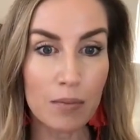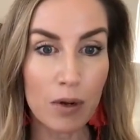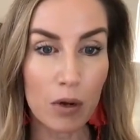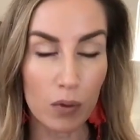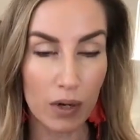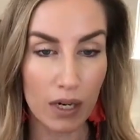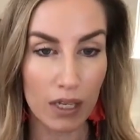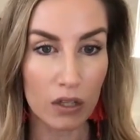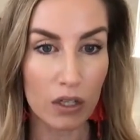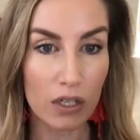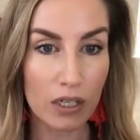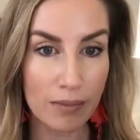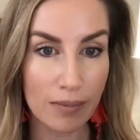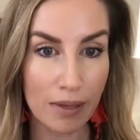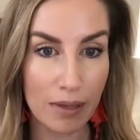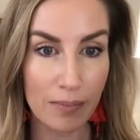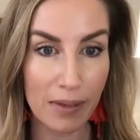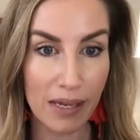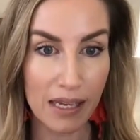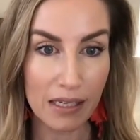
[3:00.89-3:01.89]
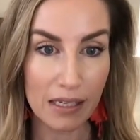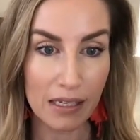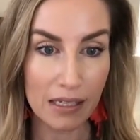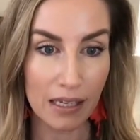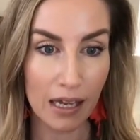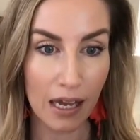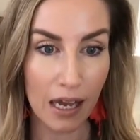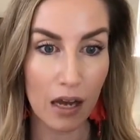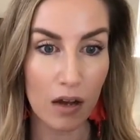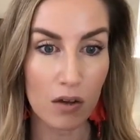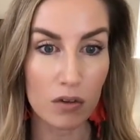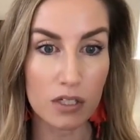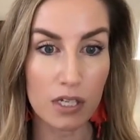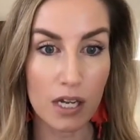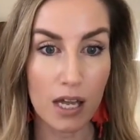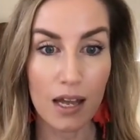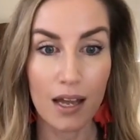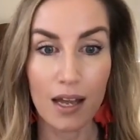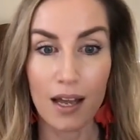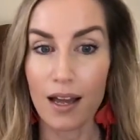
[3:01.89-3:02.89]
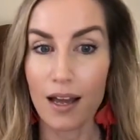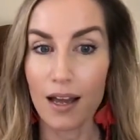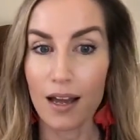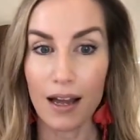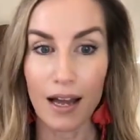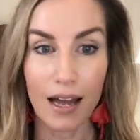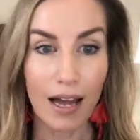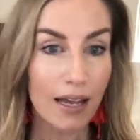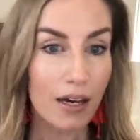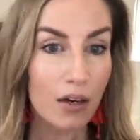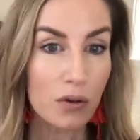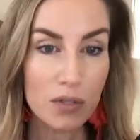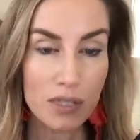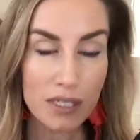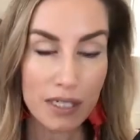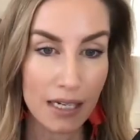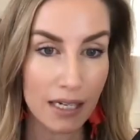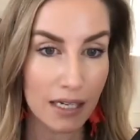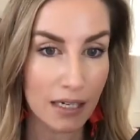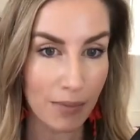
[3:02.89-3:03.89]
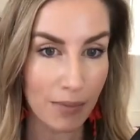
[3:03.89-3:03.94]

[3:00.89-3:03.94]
but when I look at my bank account, I don't see any